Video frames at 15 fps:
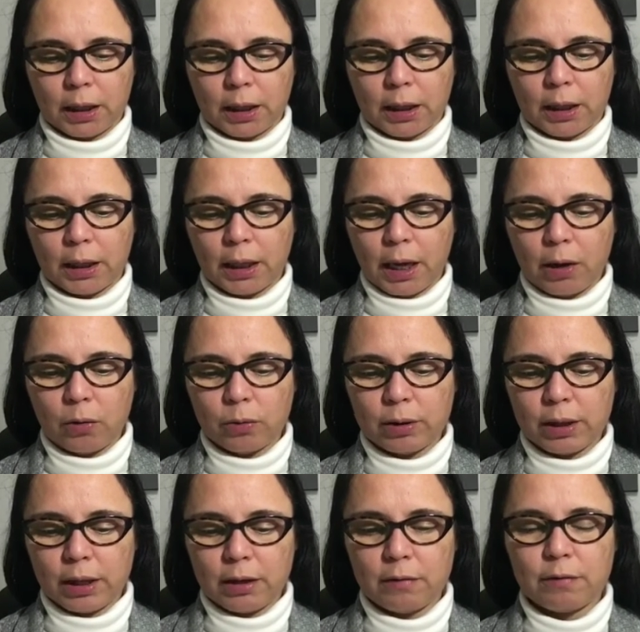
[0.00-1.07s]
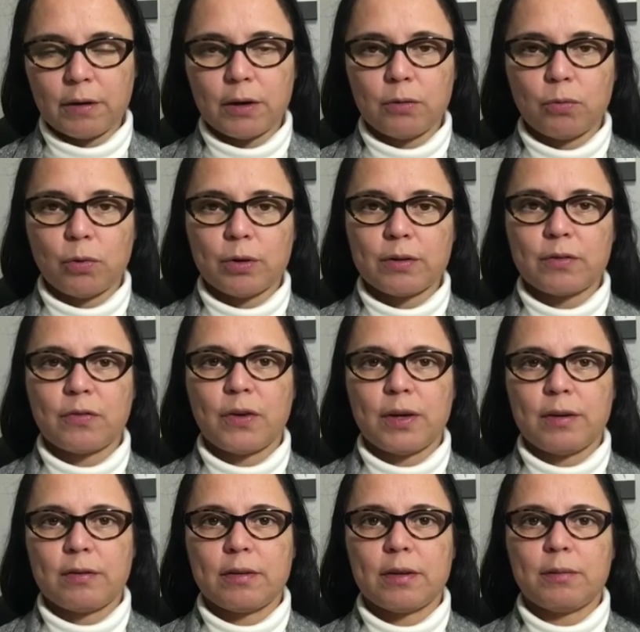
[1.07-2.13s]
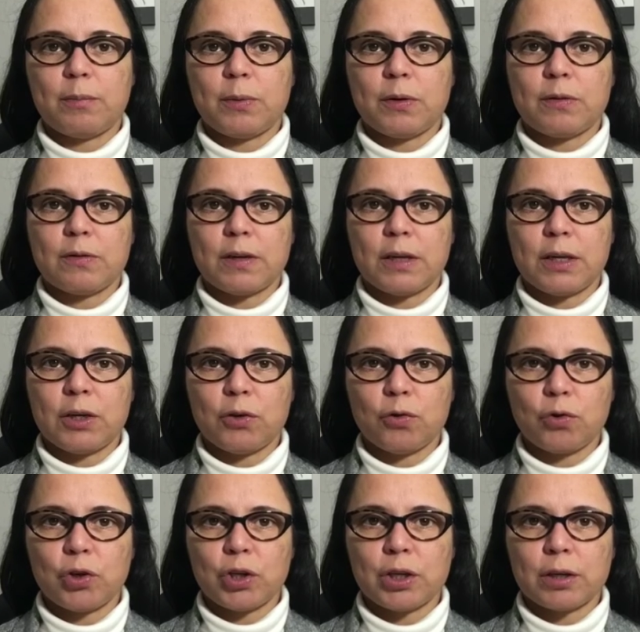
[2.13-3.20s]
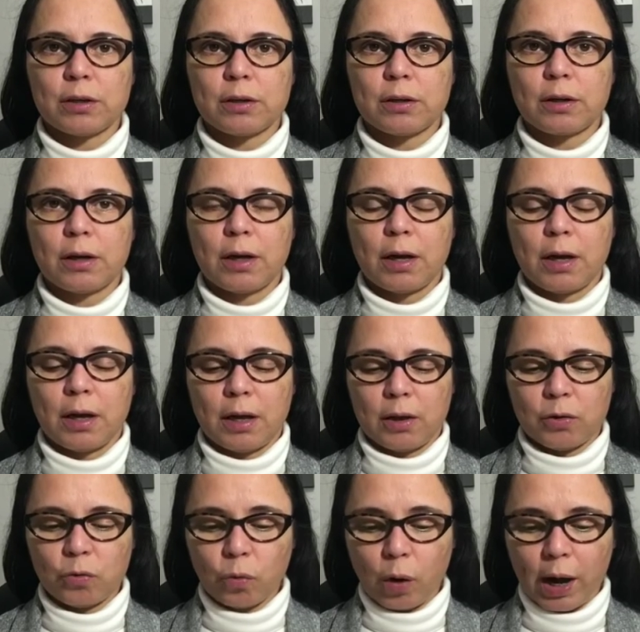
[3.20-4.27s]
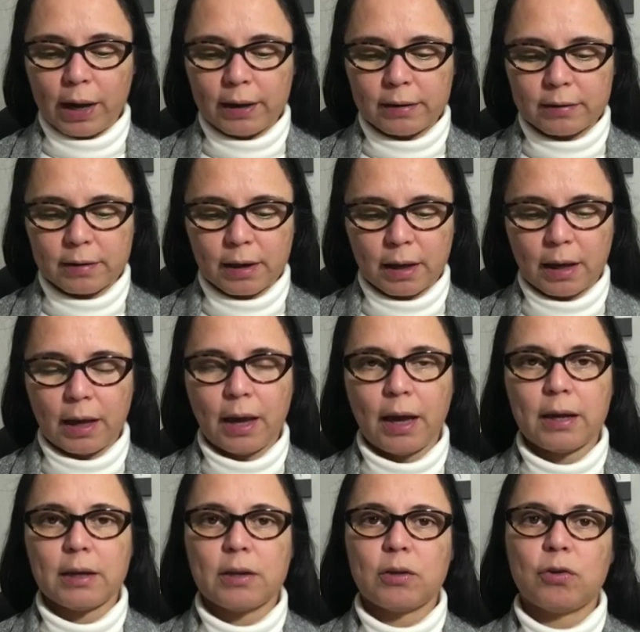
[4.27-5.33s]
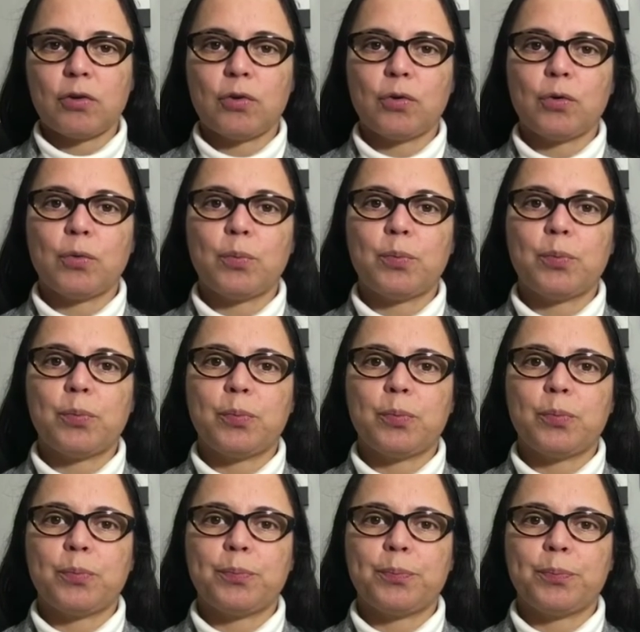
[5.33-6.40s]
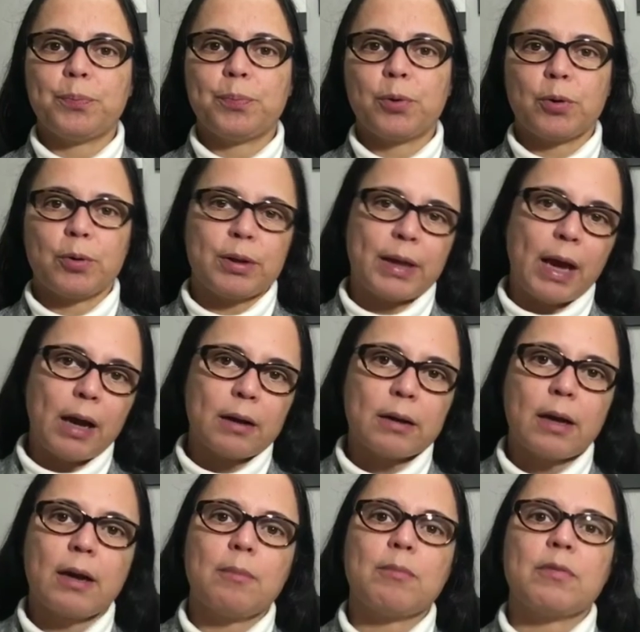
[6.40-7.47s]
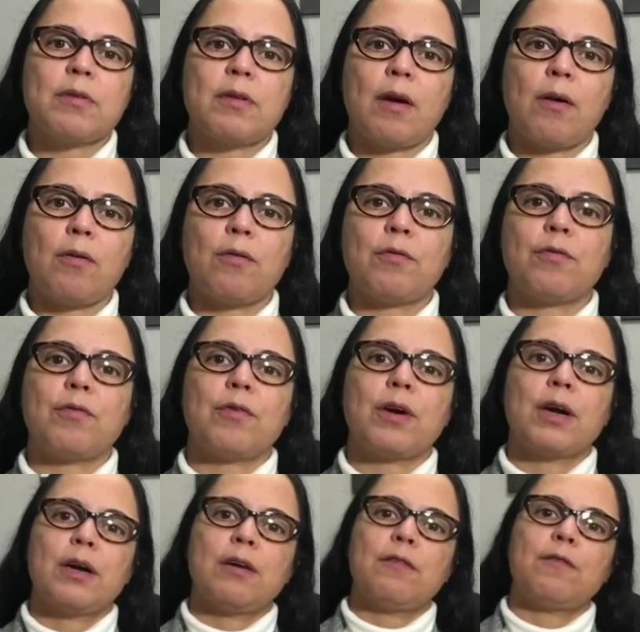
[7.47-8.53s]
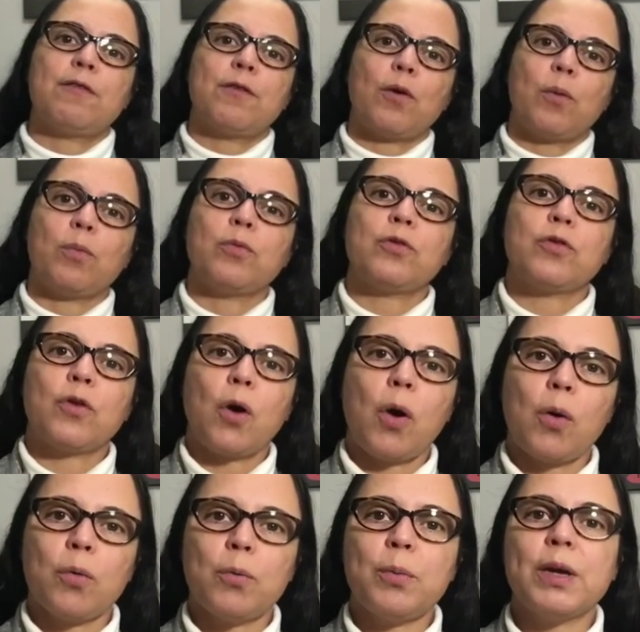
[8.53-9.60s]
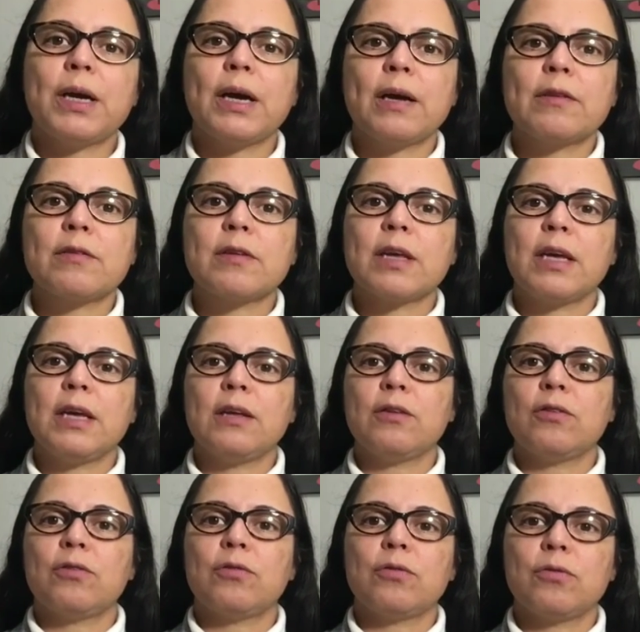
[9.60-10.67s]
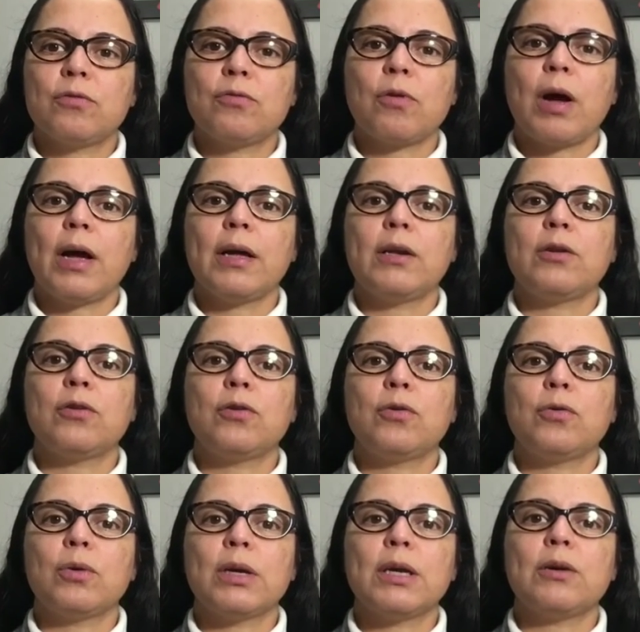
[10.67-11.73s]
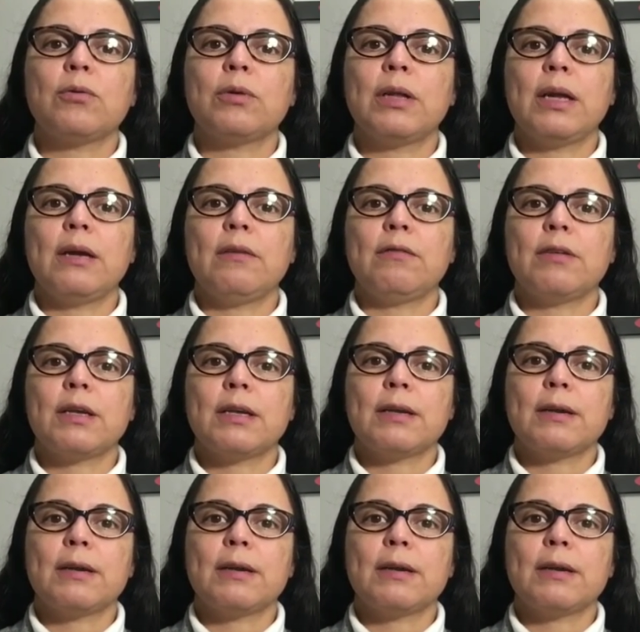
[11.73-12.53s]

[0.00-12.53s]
Now David was facing persecution. Twice he had to protect himself from Saul because he tried to kill David